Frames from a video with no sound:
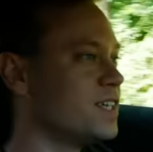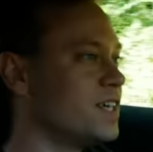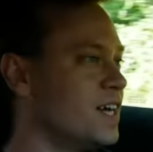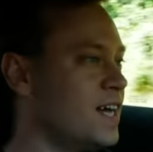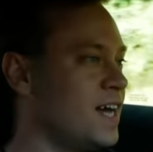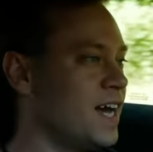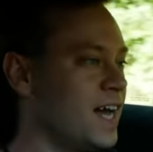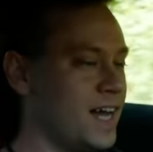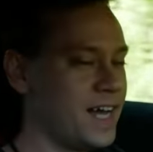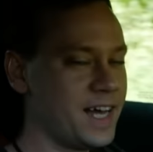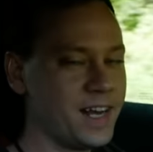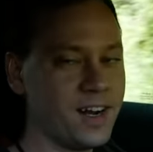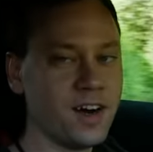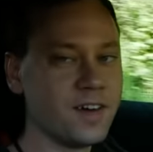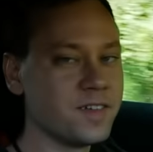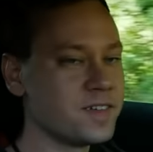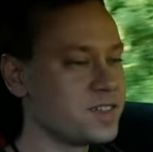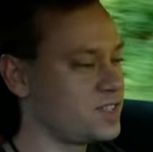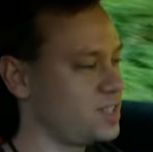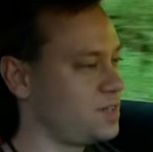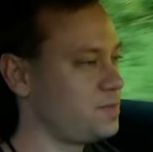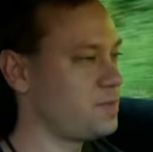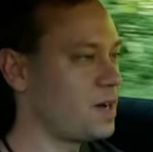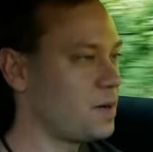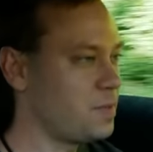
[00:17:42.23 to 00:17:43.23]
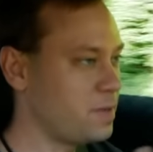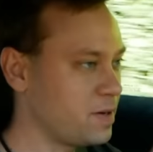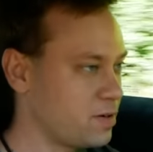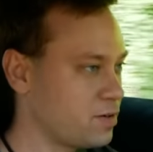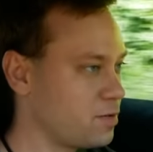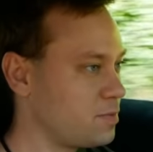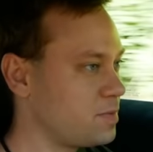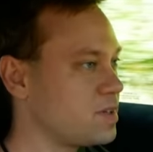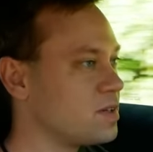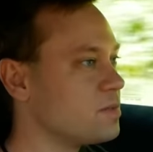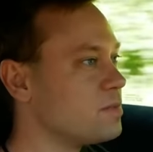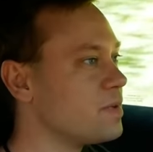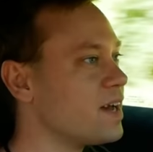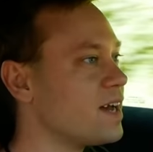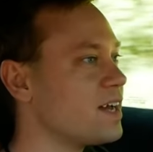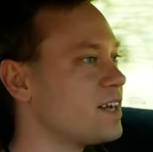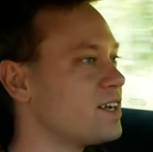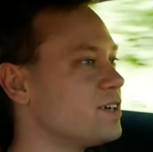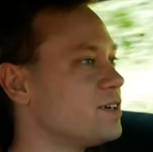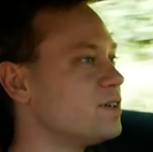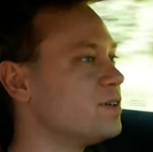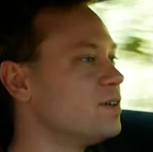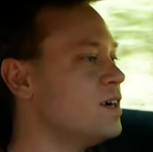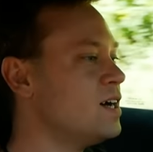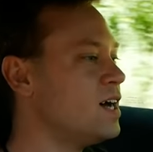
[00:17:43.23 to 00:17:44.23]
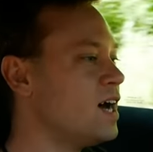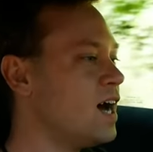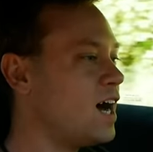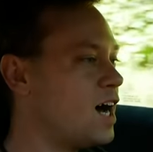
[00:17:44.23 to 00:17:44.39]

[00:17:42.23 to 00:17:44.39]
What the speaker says: and obviously my pick would be the manual.